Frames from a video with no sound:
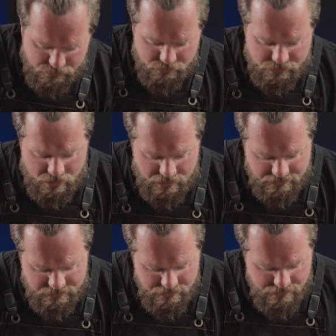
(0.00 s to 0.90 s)
sort of
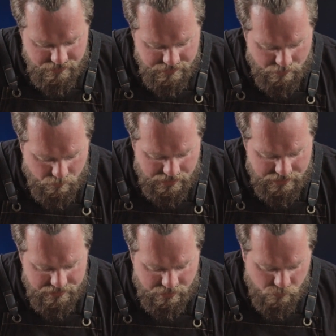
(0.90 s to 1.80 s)
size. That
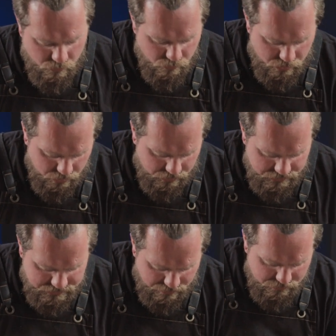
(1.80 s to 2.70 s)
way they'll all cook at
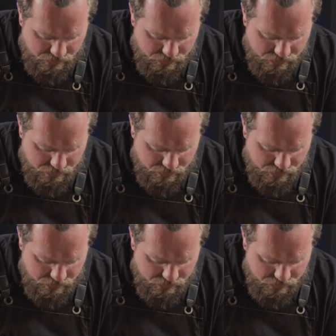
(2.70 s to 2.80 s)
the same